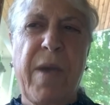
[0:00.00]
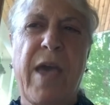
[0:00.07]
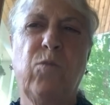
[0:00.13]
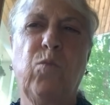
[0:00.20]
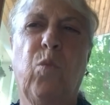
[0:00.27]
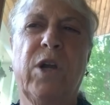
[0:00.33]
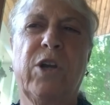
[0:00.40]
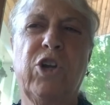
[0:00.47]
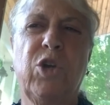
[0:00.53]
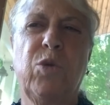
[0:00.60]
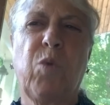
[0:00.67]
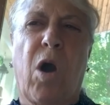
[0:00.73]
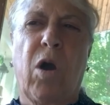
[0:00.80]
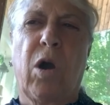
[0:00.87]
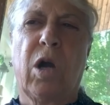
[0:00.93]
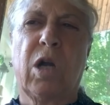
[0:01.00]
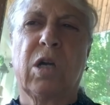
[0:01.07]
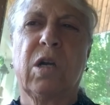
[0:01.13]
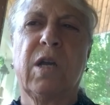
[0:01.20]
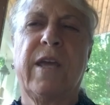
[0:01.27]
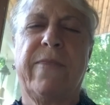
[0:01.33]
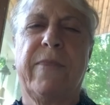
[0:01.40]
and where you
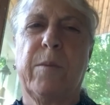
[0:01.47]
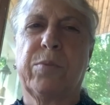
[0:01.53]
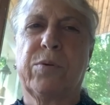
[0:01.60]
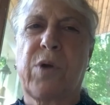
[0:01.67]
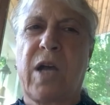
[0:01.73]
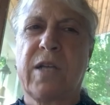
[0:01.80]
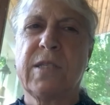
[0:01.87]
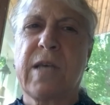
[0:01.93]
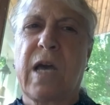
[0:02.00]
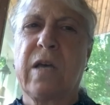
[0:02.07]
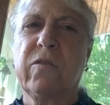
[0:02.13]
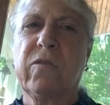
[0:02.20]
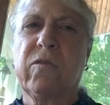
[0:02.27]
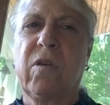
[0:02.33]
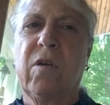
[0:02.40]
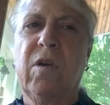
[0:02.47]
are in the process.